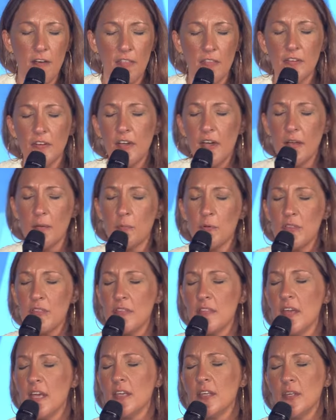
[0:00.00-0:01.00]
Father God, we
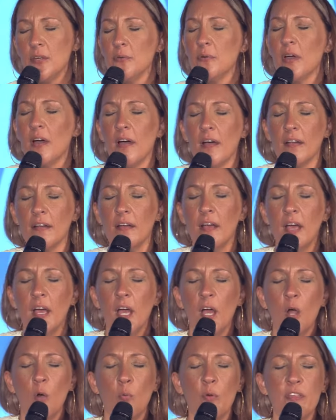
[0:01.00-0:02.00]
thank you, God.
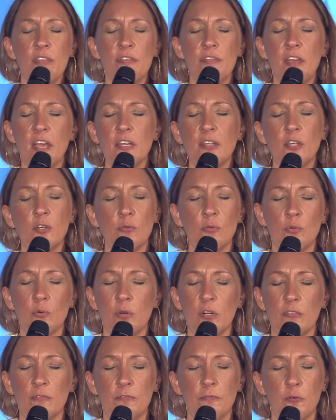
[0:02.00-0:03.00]
We thank you,
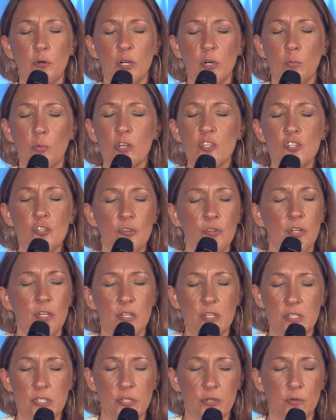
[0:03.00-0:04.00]
Lord, for what you're
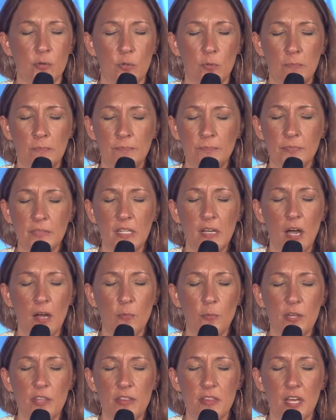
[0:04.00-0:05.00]
going to do.
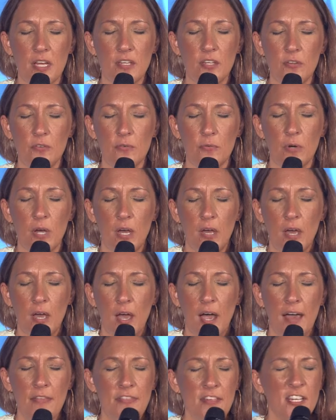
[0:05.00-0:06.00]
God, we thank you.
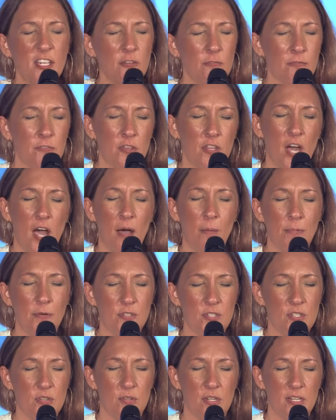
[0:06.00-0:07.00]
I thank you for the
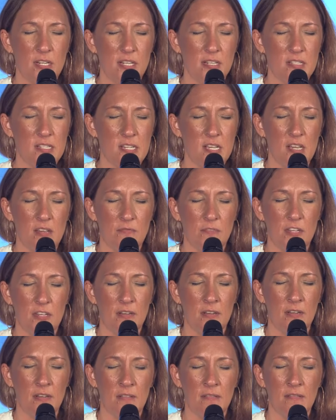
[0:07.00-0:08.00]
opportunity to
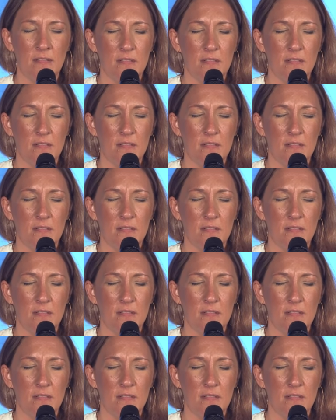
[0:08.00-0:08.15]
even